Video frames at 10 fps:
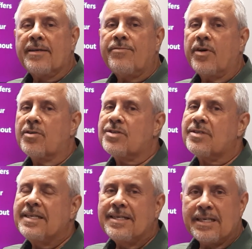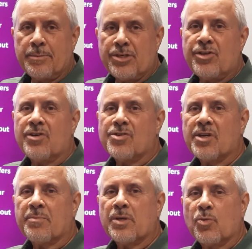Folks, let me share
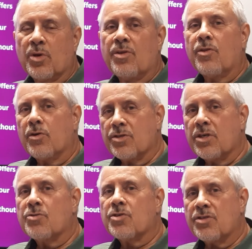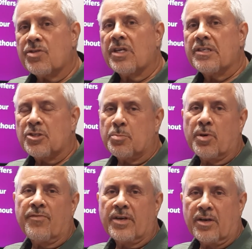something with you. There is no such thing as a
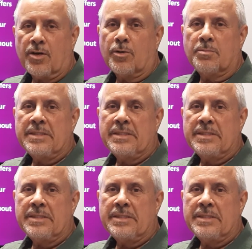perfect home.